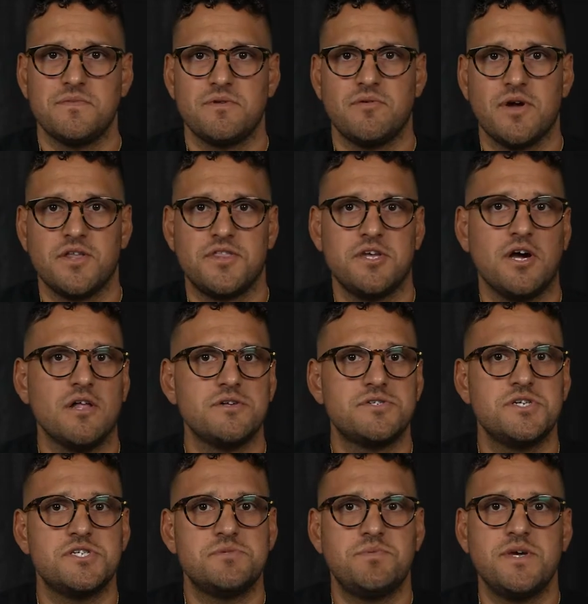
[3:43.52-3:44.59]
right?
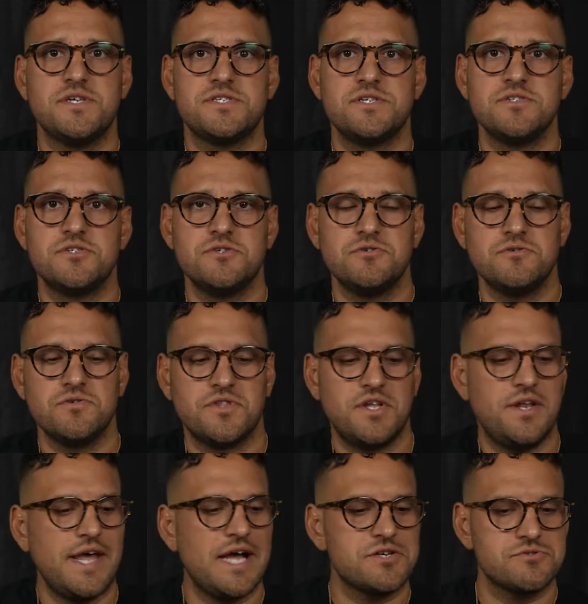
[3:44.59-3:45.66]
Theology speaks into the
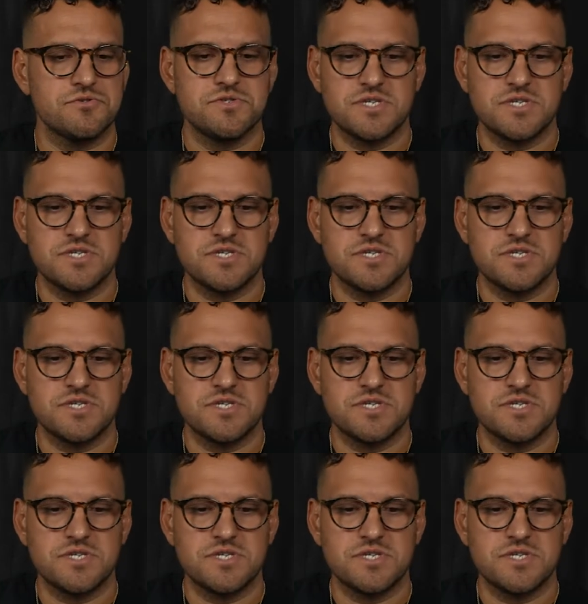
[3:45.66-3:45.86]
natural